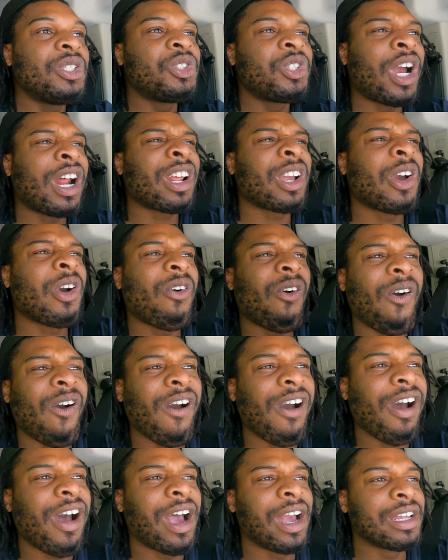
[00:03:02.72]
try to go
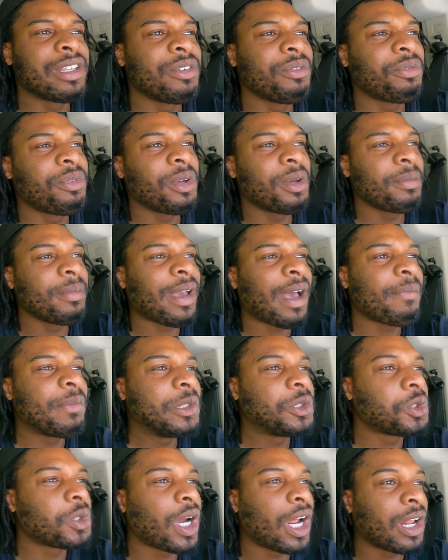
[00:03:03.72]
hard. You feel me? I
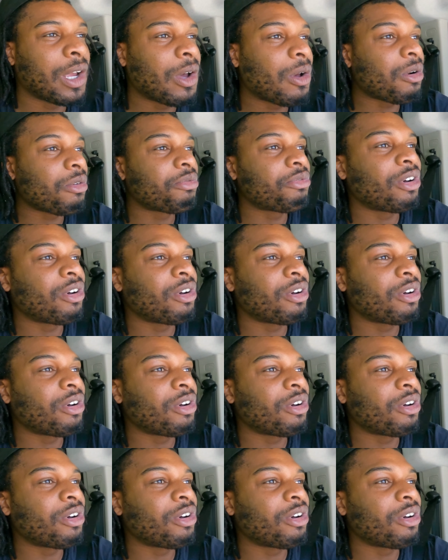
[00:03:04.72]
be trying to go the